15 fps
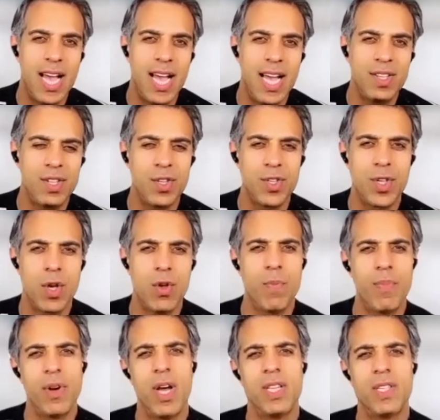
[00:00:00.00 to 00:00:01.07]
as a
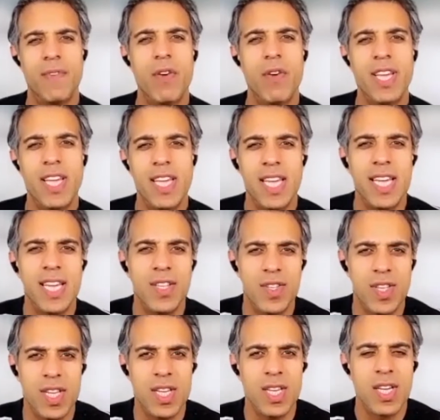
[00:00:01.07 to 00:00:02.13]
solopreneur, it's very
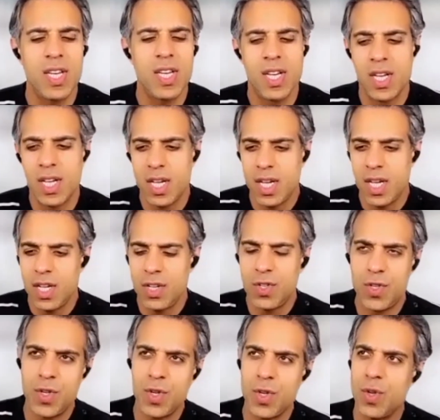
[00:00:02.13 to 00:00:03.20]
easy
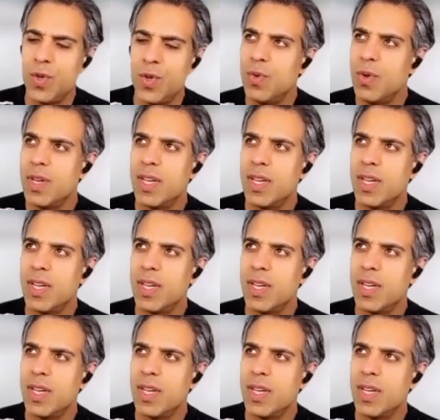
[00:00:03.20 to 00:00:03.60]
to